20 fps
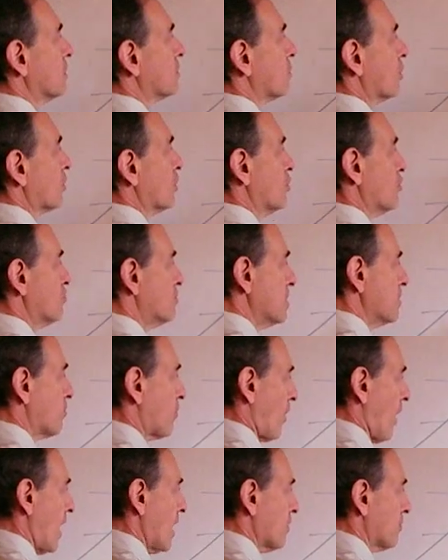to Q B
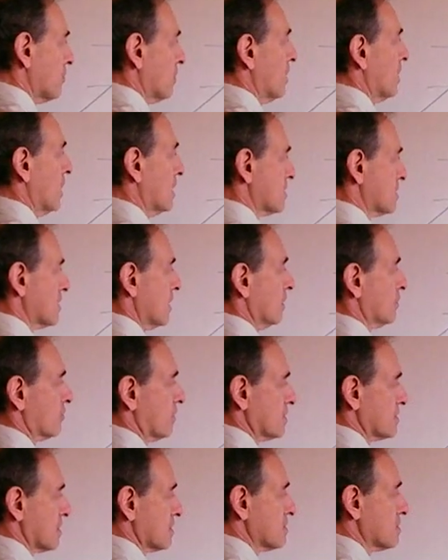prime, et cetera, et
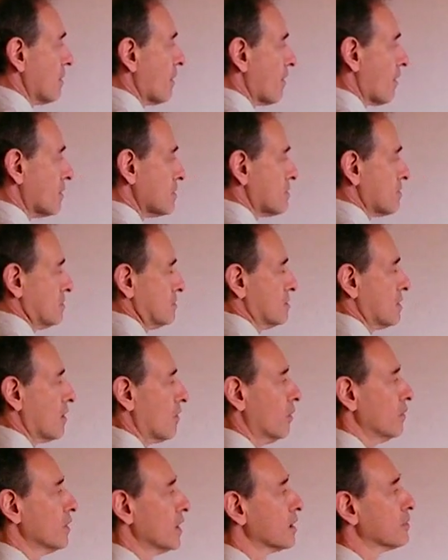cetera. They're
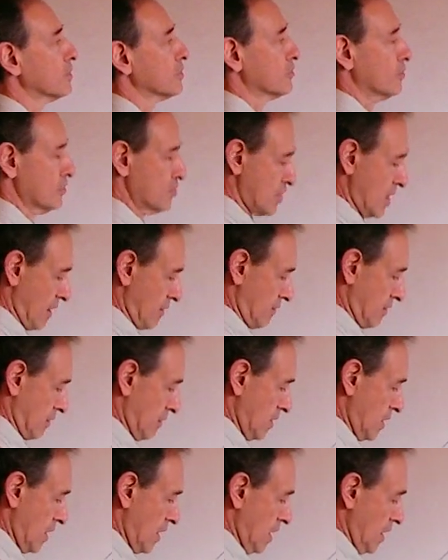all equal to each other,
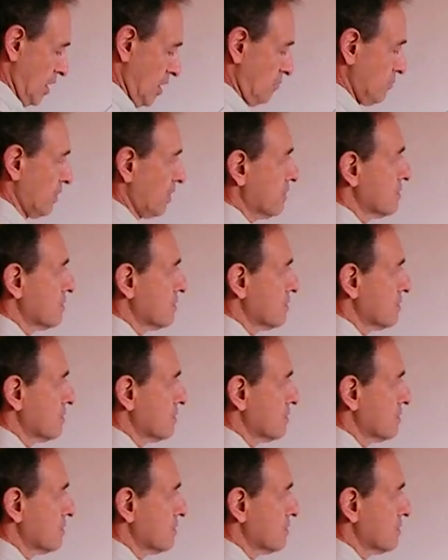because